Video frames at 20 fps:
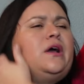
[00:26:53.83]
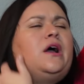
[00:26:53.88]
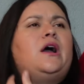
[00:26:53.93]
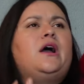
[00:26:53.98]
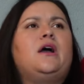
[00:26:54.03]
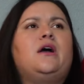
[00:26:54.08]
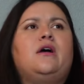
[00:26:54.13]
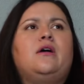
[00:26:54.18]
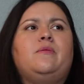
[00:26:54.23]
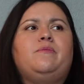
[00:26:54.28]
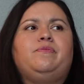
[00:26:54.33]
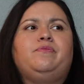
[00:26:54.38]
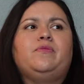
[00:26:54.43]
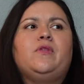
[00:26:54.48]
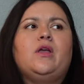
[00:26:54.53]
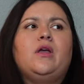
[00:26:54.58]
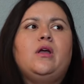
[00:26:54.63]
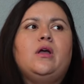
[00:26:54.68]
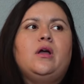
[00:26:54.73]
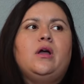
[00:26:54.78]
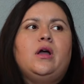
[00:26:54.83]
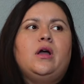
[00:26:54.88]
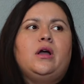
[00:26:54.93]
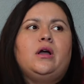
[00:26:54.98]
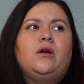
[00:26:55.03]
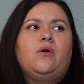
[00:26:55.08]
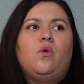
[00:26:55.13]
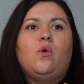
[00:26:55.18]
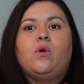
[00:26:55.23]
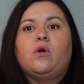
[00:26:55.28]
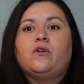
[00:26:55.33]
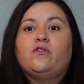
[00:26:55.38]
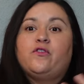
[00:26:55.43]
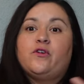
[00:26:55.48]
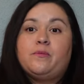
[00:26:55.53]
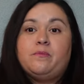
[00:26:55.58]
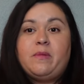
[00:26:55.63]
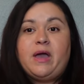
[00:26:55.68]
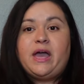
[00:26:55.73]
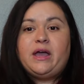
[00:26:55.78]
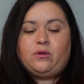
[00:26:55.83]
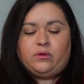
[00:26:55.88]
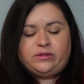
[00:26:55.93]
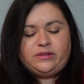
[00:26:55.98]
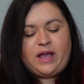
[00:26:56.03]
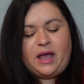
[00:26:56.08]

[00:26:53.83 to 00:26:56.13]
um, or for men.